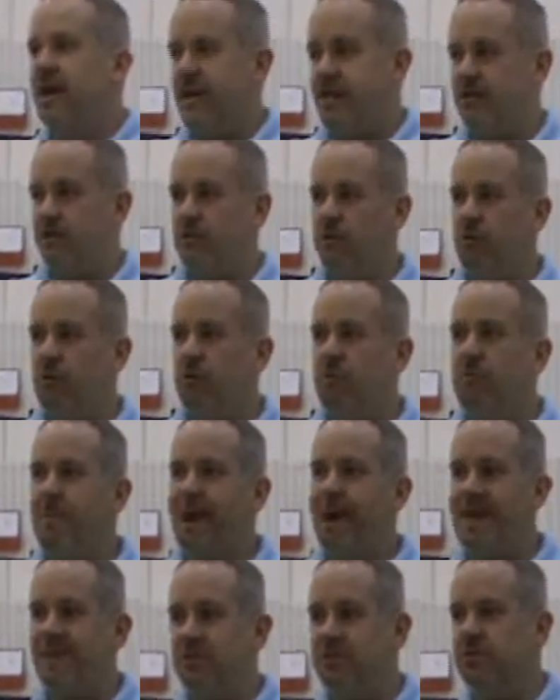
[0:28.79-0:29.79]
And so
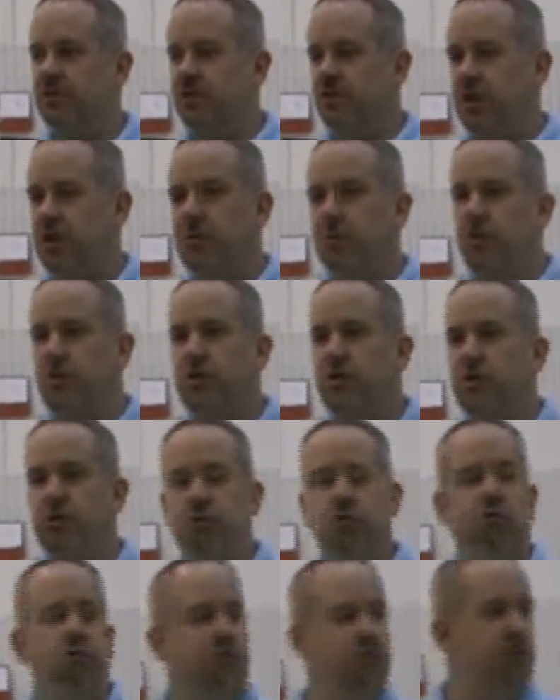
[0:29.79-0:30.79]
mass is such a
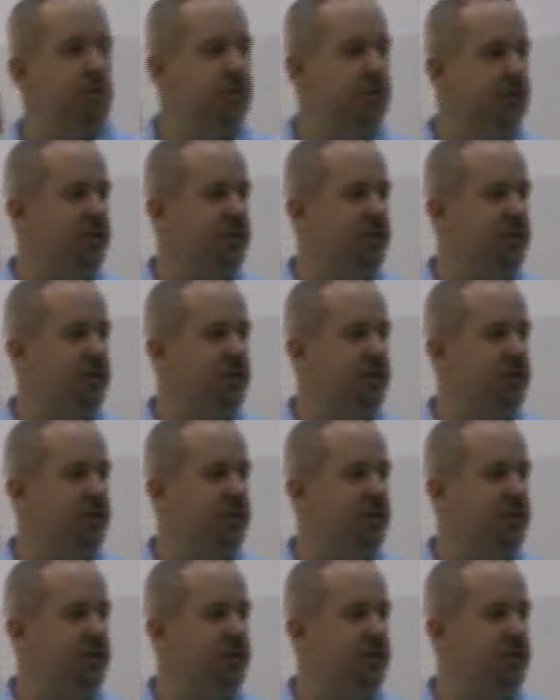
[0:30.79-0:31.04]
huge